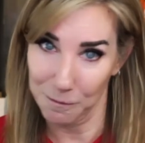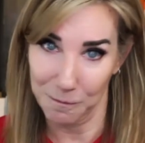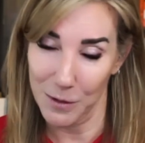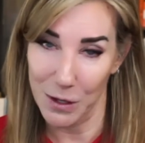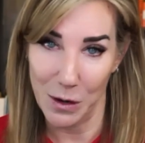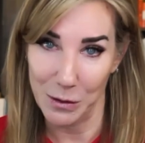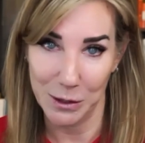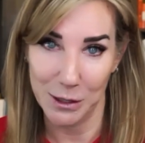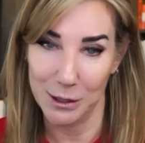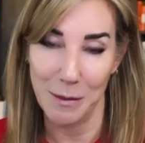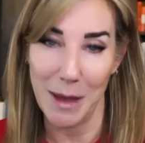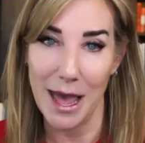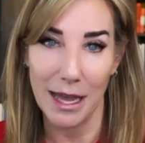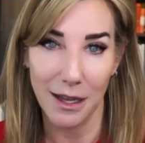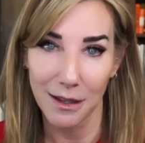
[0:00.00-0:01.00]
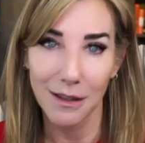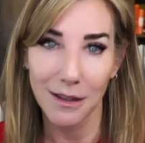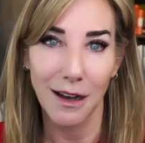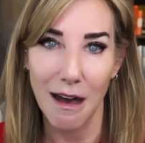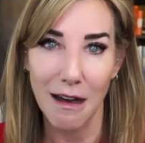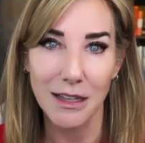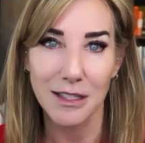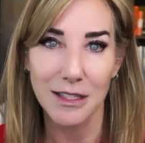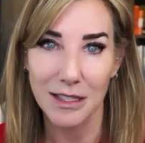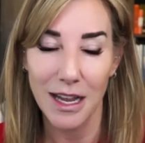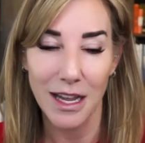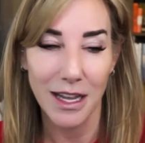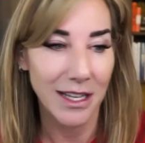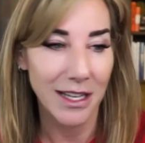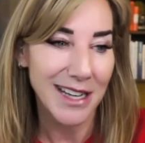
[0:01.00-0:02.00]
you know, smack on
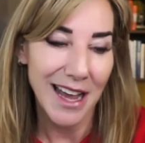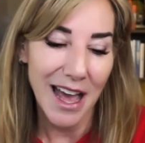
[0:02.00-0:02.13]
stage.